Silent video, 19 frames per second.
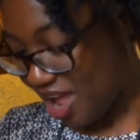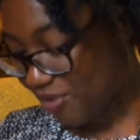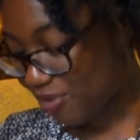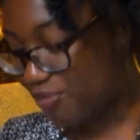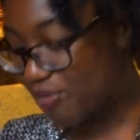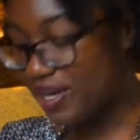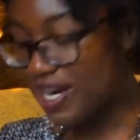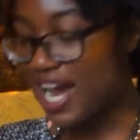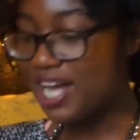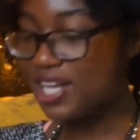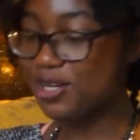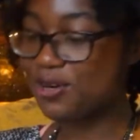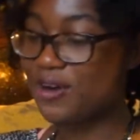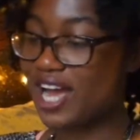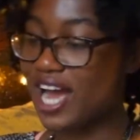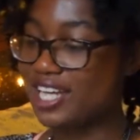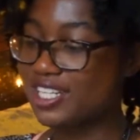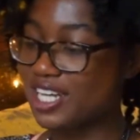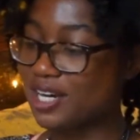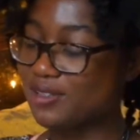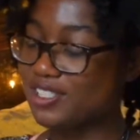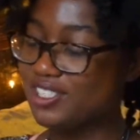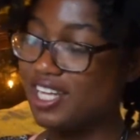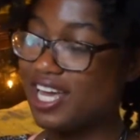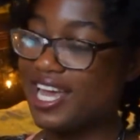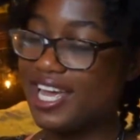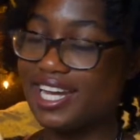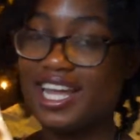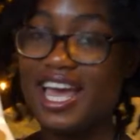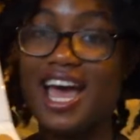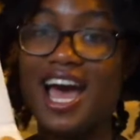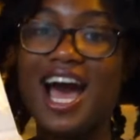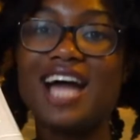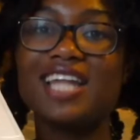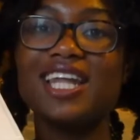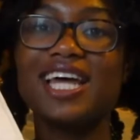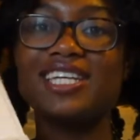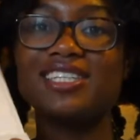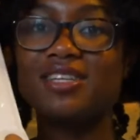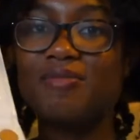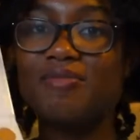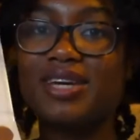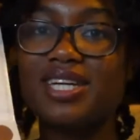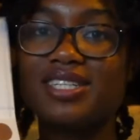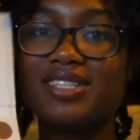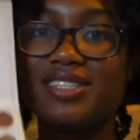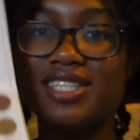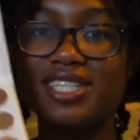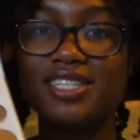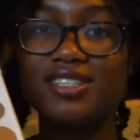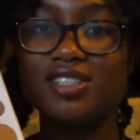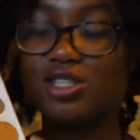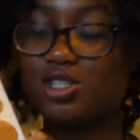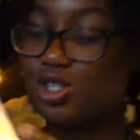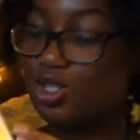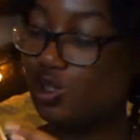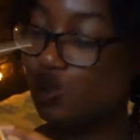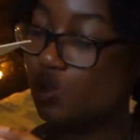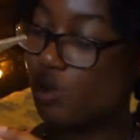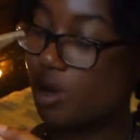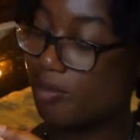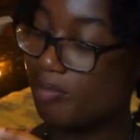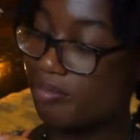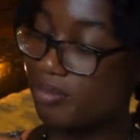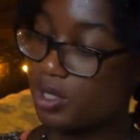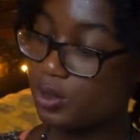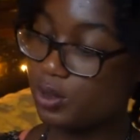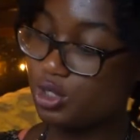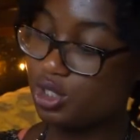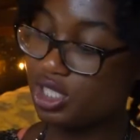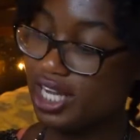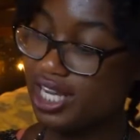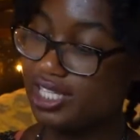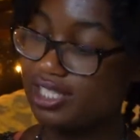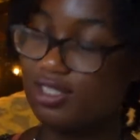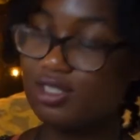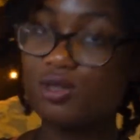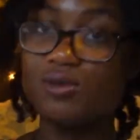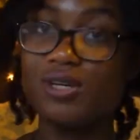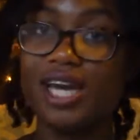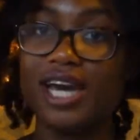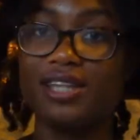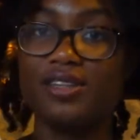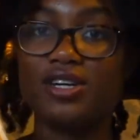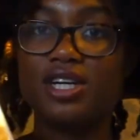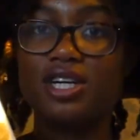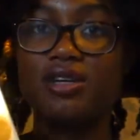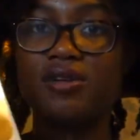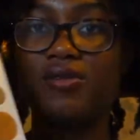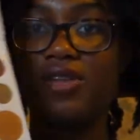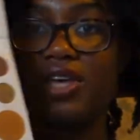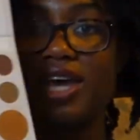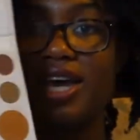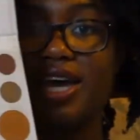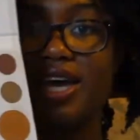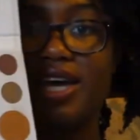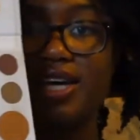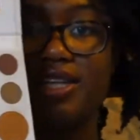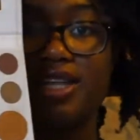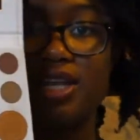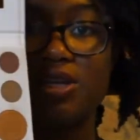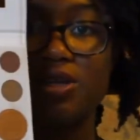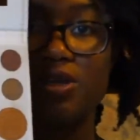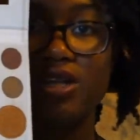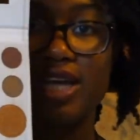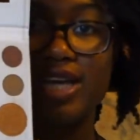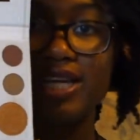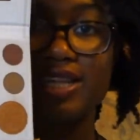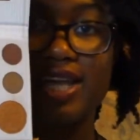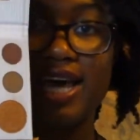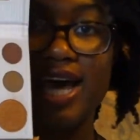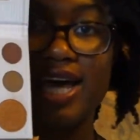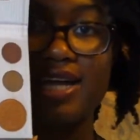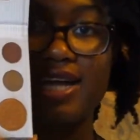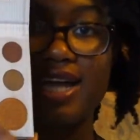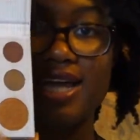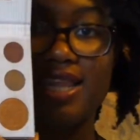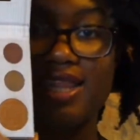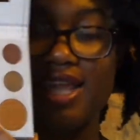But either way, as I was saying, I like to mix these 2 middle shades together, and they look like that and